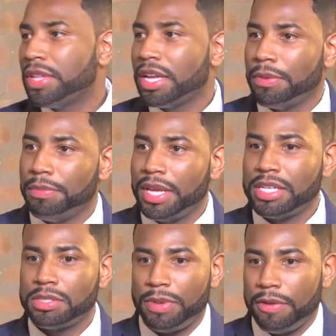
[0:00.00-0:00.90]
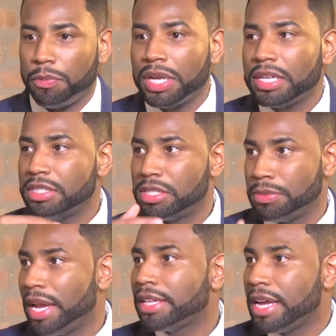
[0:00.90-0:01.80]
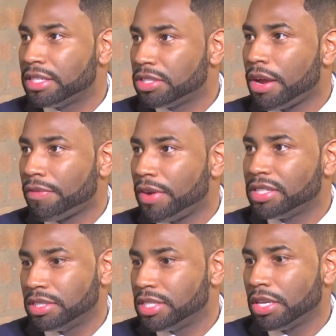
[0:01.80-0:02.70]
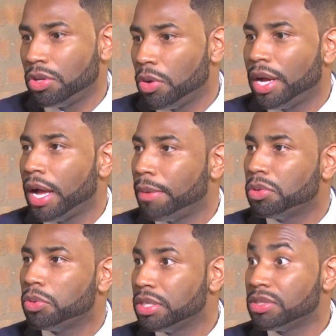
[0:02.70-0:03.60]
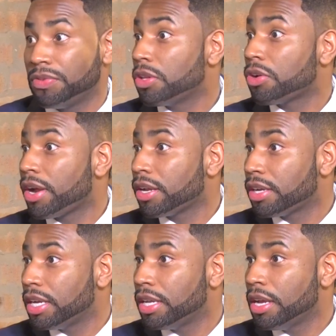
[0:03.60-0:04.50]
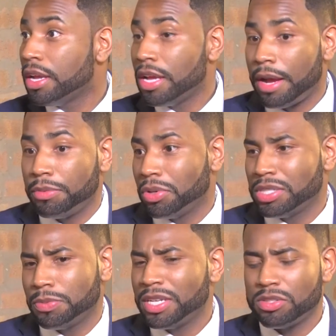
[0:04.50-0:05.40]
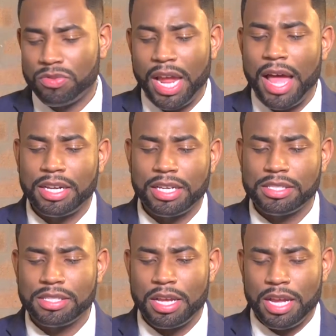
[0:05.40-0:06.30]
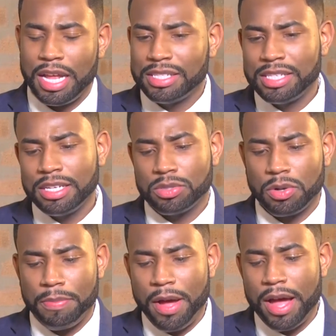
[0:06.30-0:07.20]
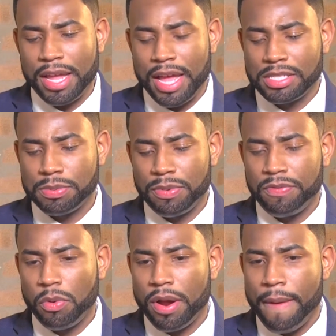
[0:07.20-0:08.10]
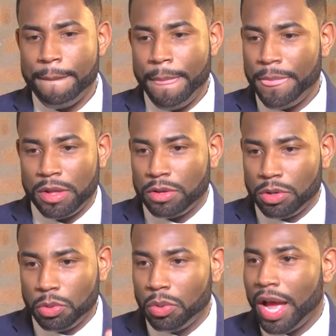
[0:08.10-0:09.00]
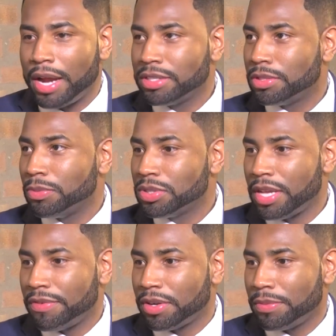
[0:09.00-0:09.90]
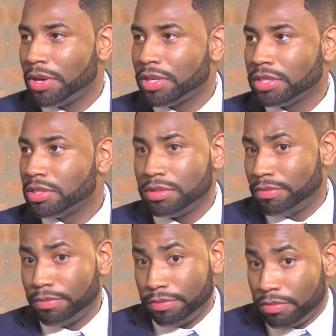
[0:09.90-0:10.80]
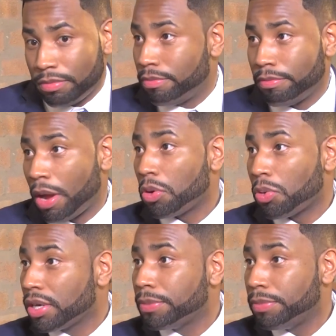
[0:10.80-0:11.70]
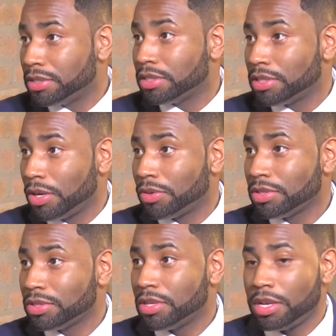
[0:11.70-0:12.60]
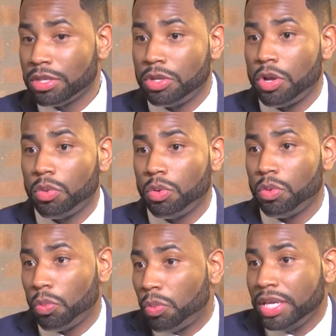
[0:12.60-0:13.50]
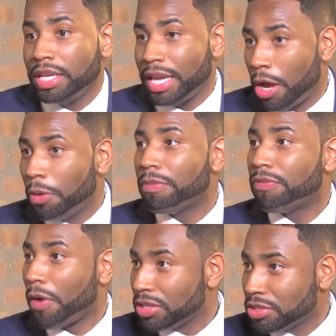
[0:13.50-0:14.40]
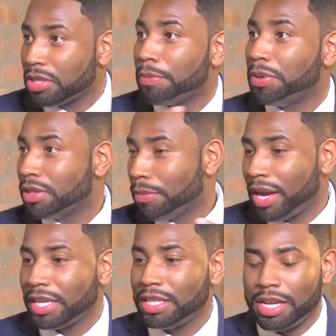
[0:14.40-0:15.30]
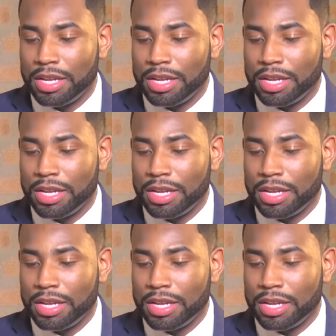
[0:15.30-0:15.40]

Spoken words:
they can be if we could just make that sacrifice and say, you know what, I'm doing this for the greater good. I'm doing this because reality is, and I said this on a podcast before, who hires the most African Americans? Minority business owners. We help foster and put the money.